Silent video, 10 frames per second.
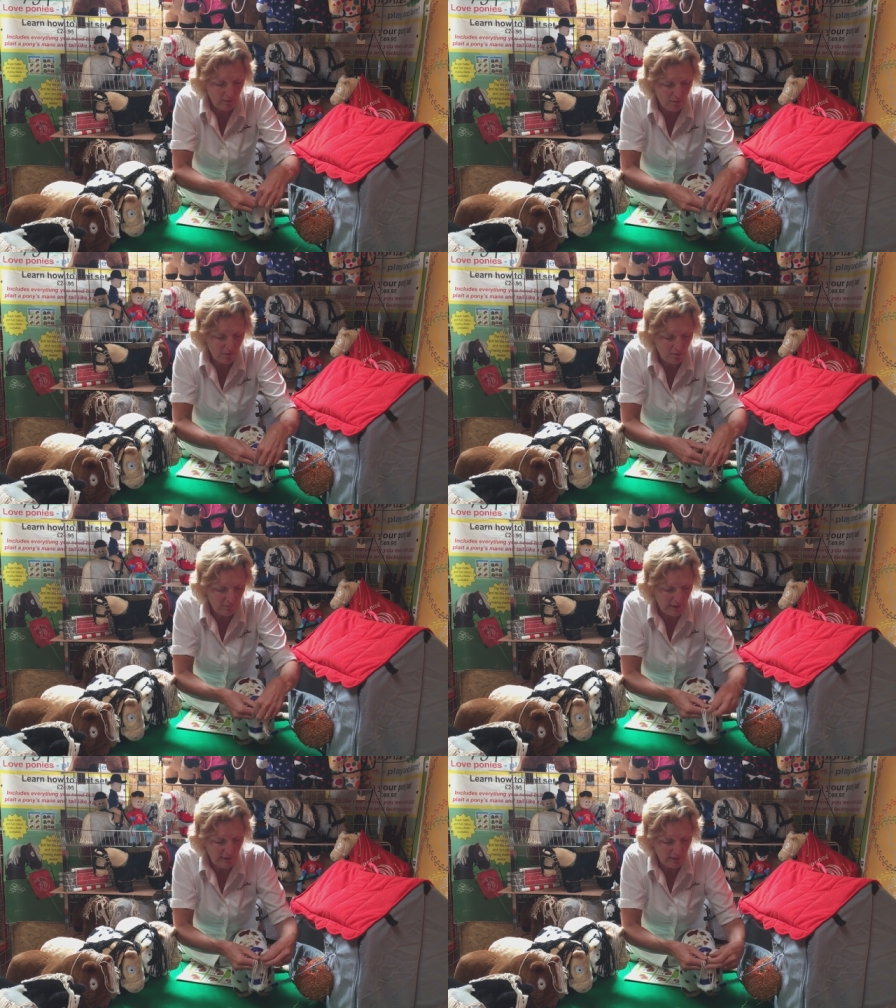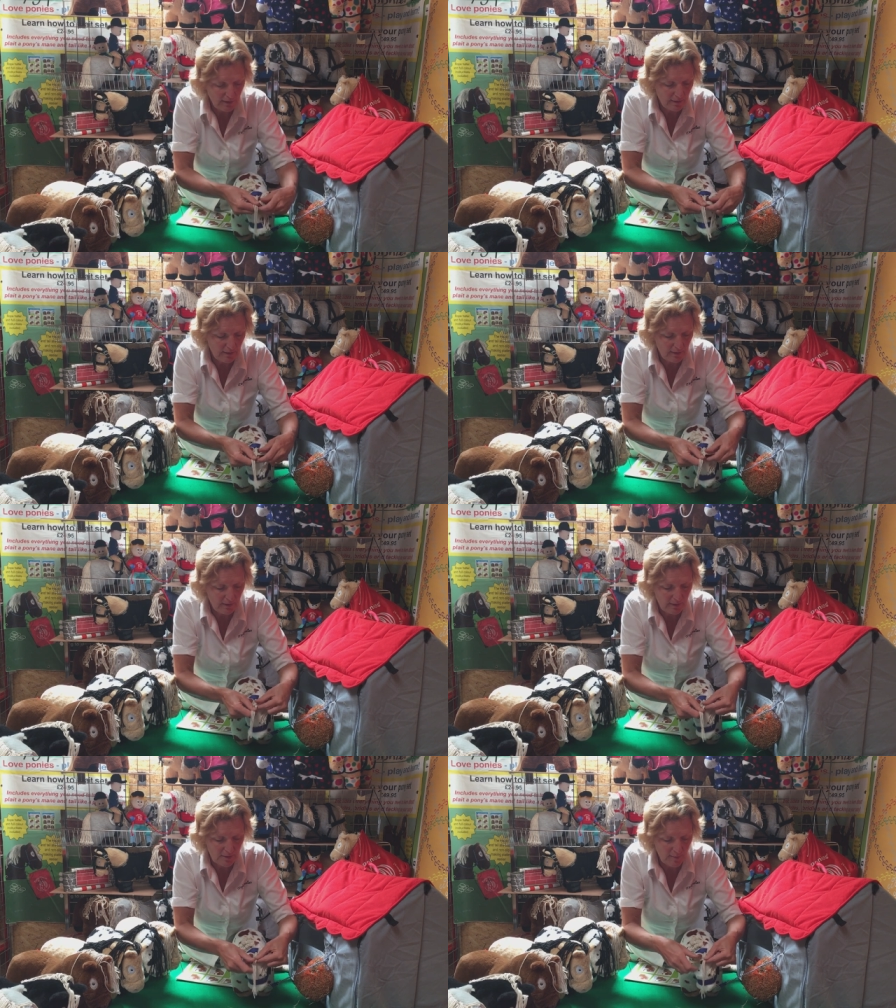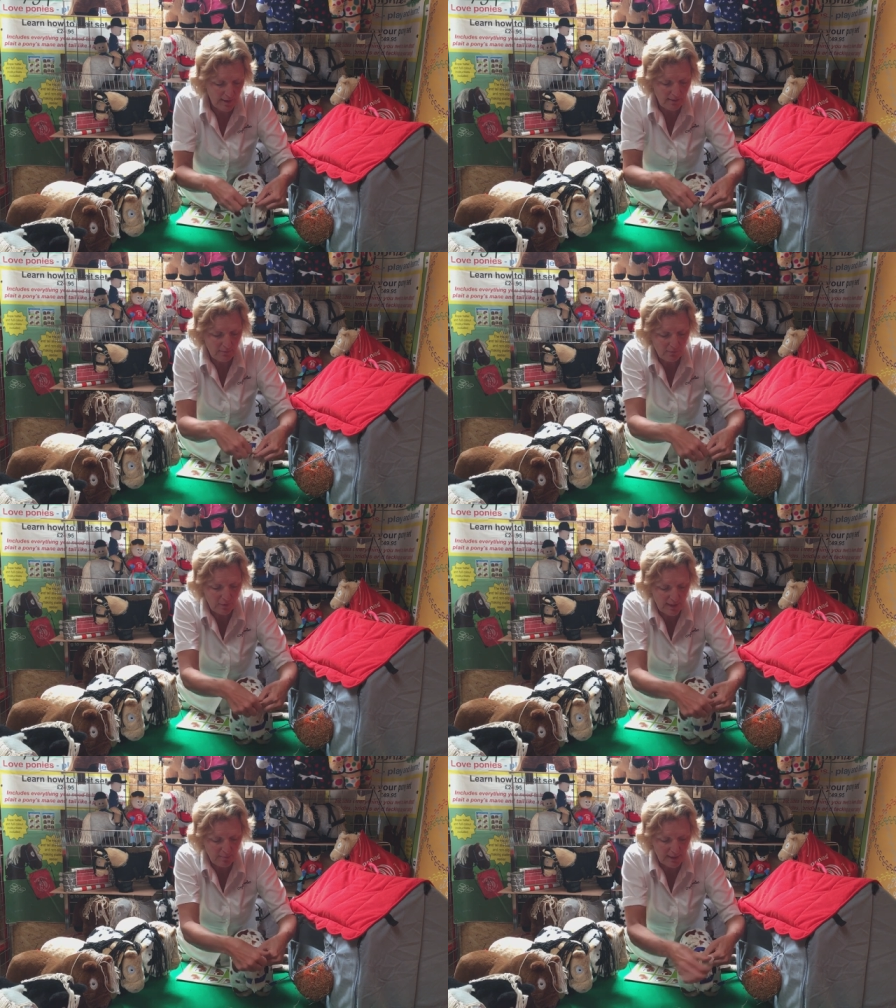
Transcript: over, it's a bit funny